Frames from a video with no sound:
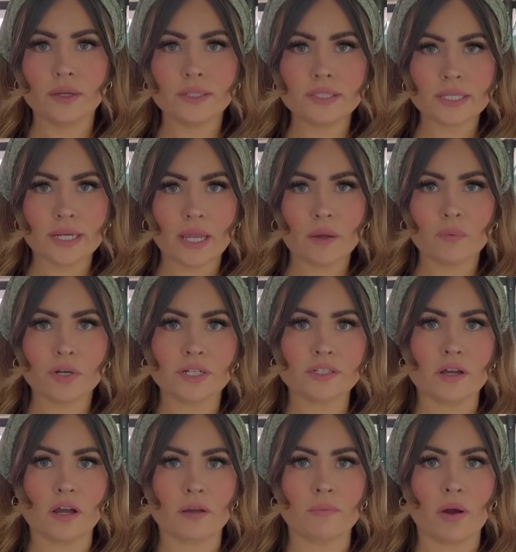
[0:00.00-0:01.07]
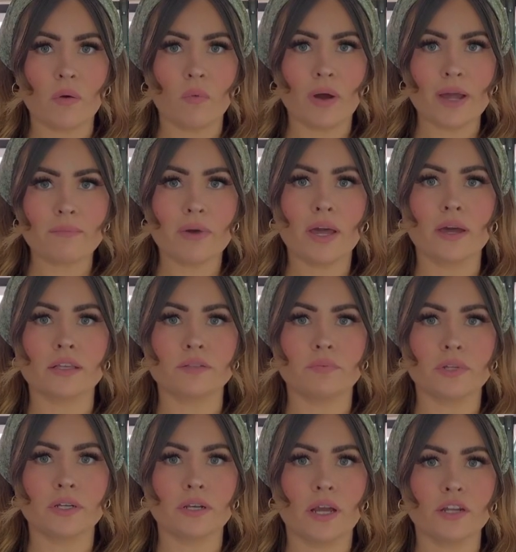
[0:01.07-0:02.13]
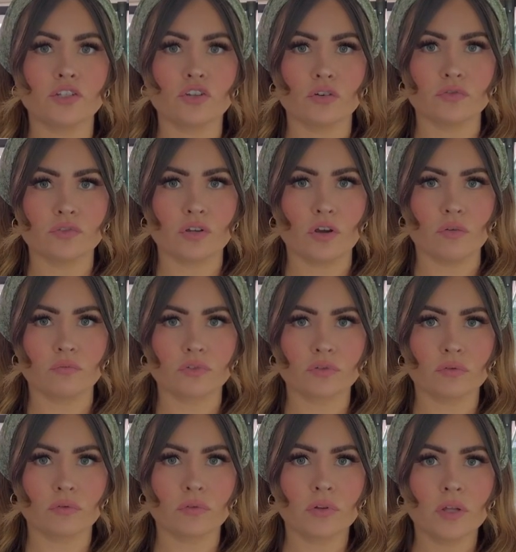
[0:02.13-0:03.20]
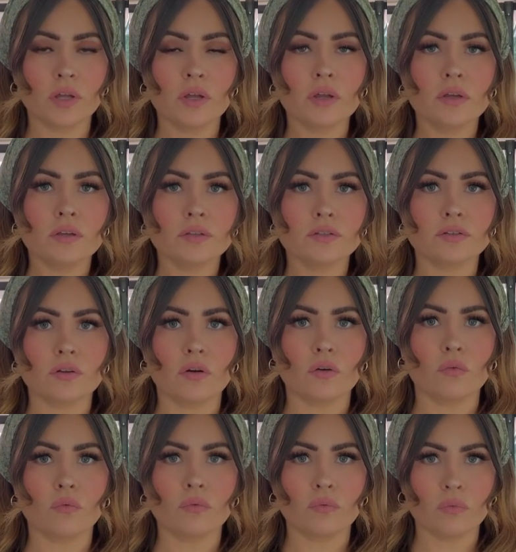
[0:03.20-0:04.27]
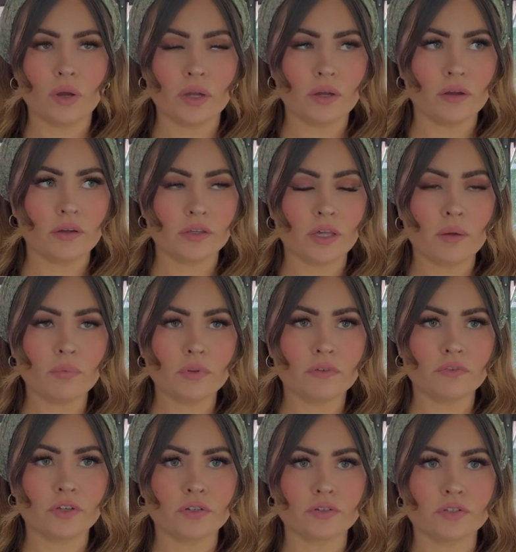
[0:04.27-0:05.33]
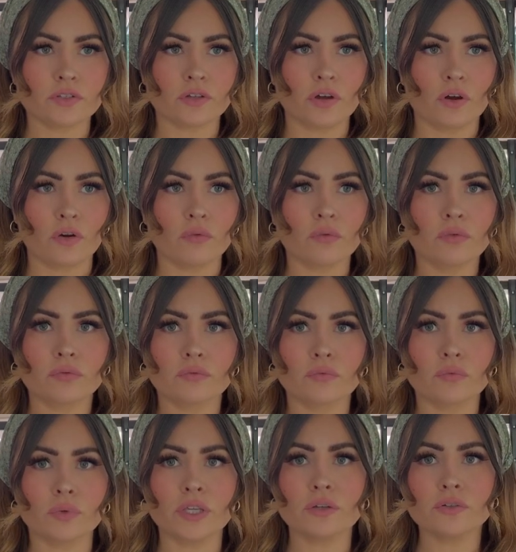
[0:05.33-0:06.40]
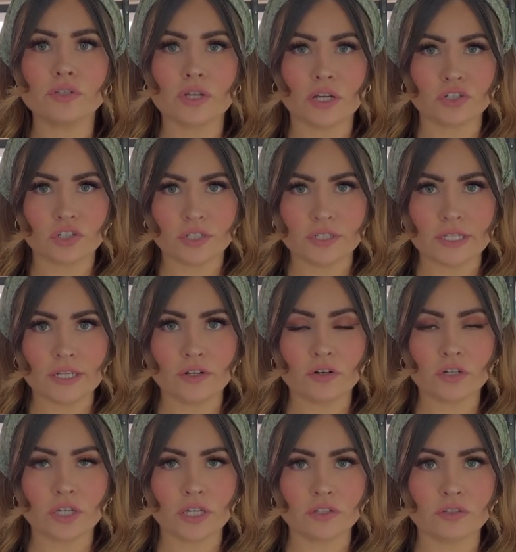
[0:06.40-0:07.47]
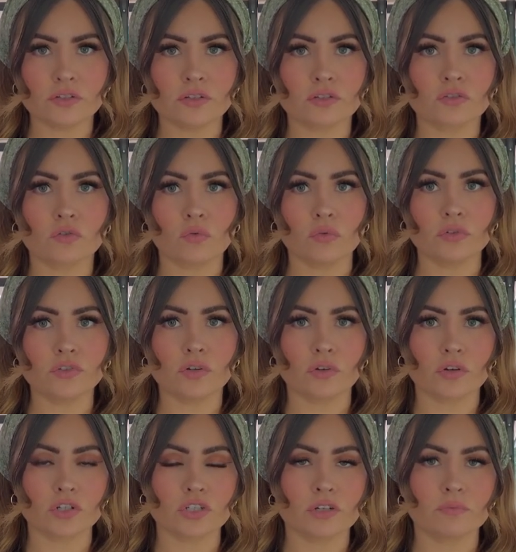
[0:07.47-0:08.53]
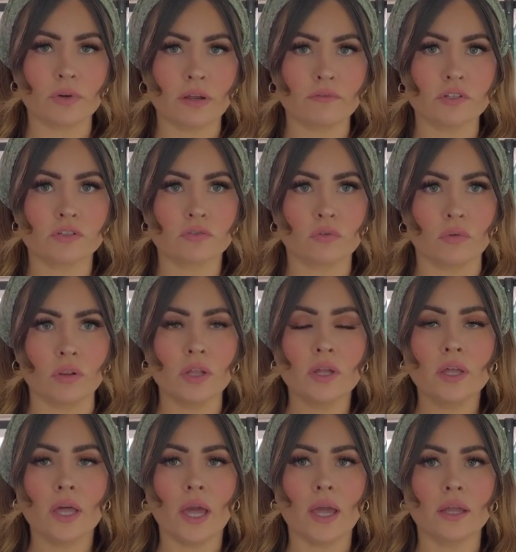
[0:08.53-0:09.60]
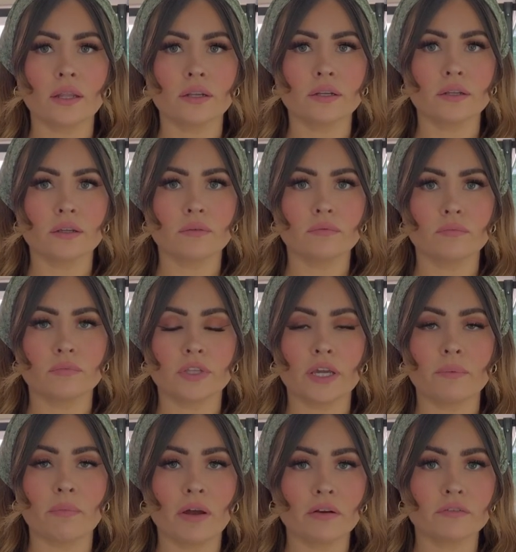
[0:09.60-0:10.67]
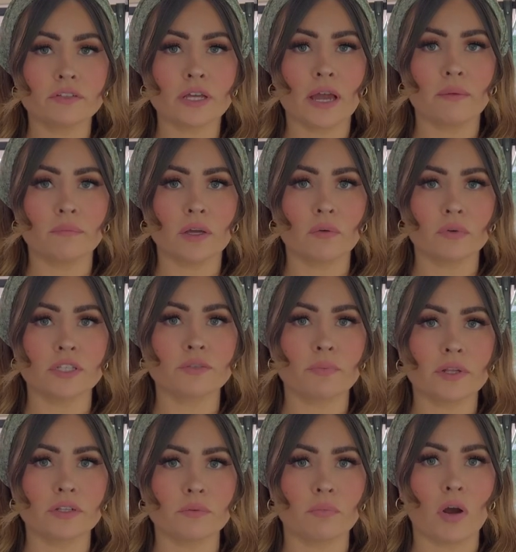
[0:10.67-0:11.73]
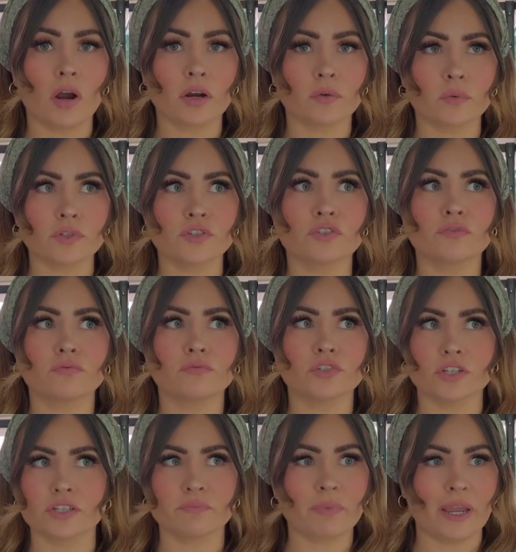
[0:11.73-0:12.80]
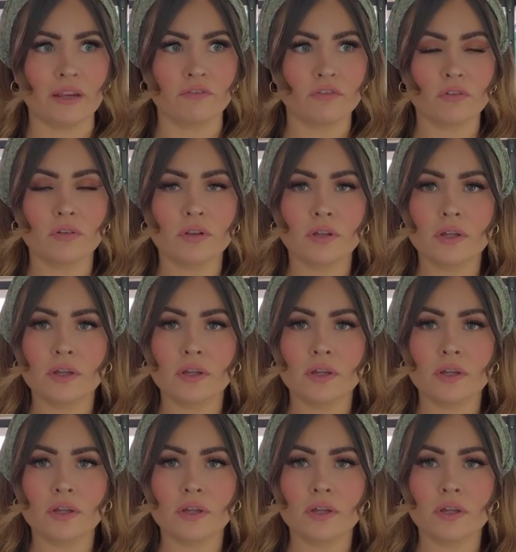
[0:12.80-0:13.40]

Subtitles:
Today I want to talk about why my husband and I chose to homeschool. So a couple of years ago, we used to actually send our kids to school, to a Christian private school, and the amount of time that we spent apart was just painful.